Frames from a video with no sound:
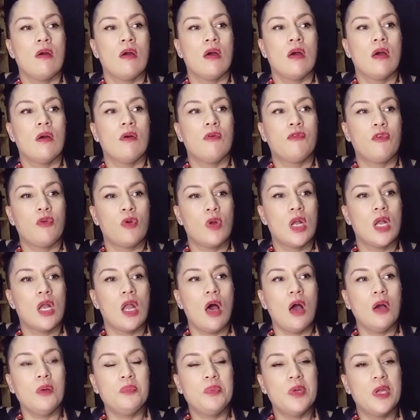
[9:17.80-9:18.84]
for a
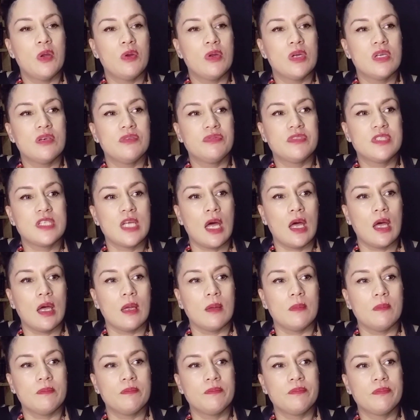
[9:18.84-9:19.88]
long period of
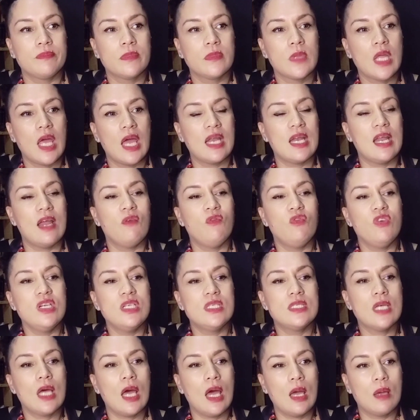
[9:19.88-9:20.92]
time, and every
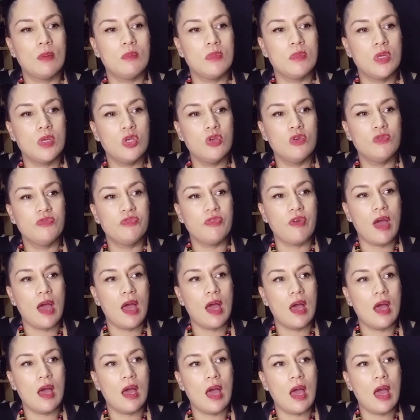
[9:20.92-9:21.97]
time you've
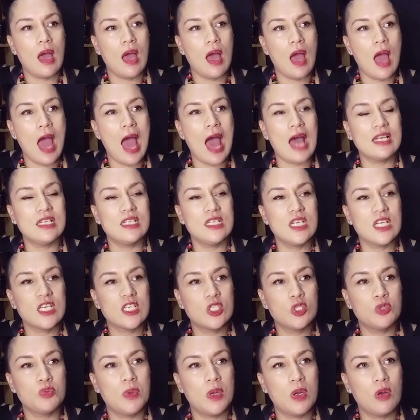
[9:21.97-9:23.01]
had an
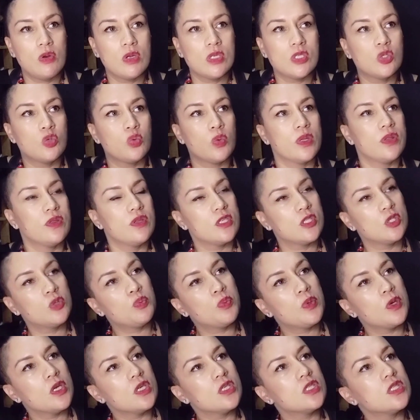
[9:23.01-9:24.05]
experience with this
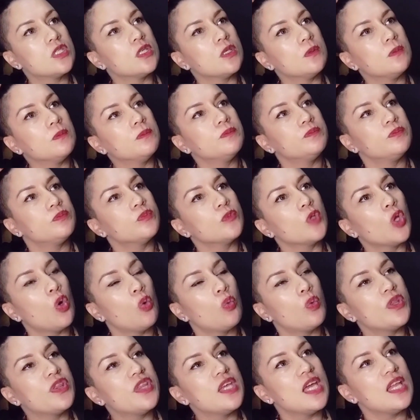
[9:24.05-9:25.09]
person
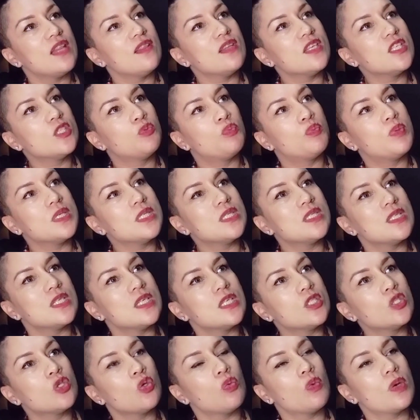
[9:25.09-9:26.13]
within this
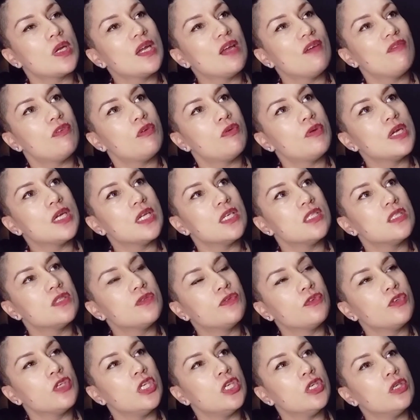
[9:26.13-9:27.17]
business or whatever it is for
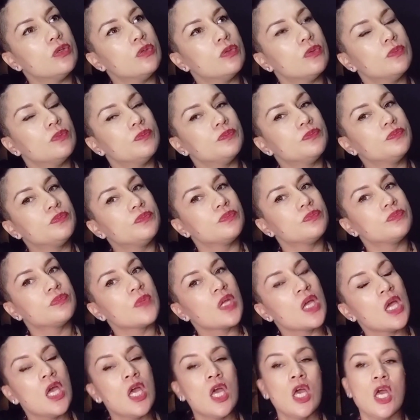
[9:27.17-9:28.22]
you,
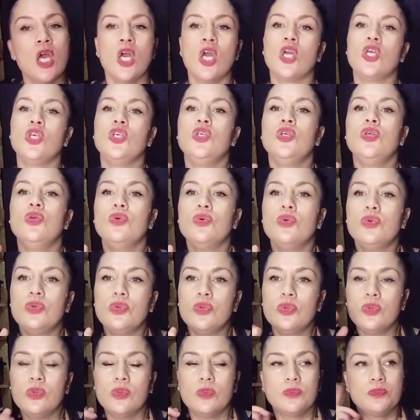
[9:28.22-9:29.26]

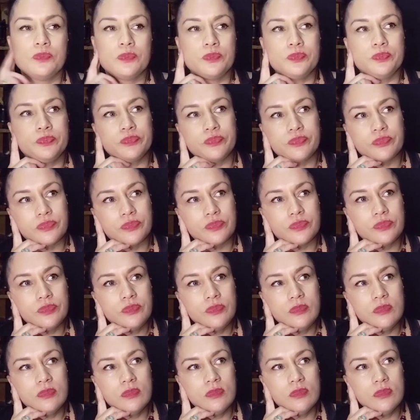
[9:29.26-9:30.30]
you
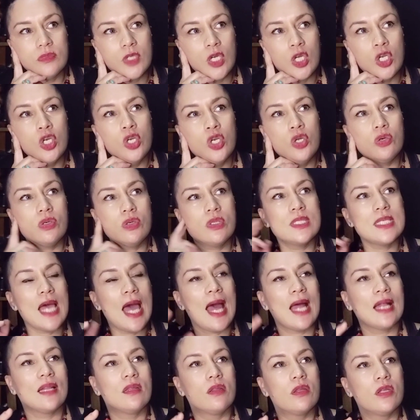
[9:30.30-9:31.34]
looked
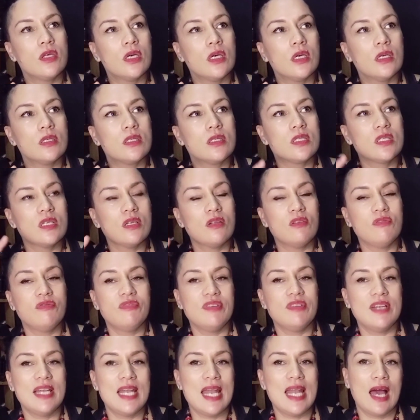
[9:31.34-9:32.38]
at the silver
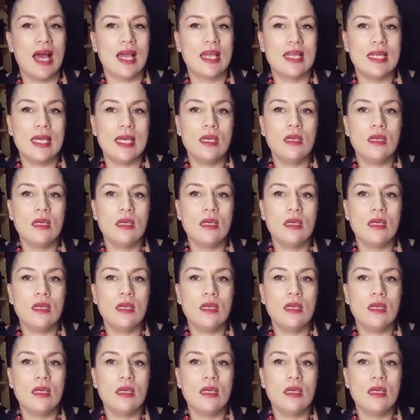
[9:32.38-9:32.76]
lining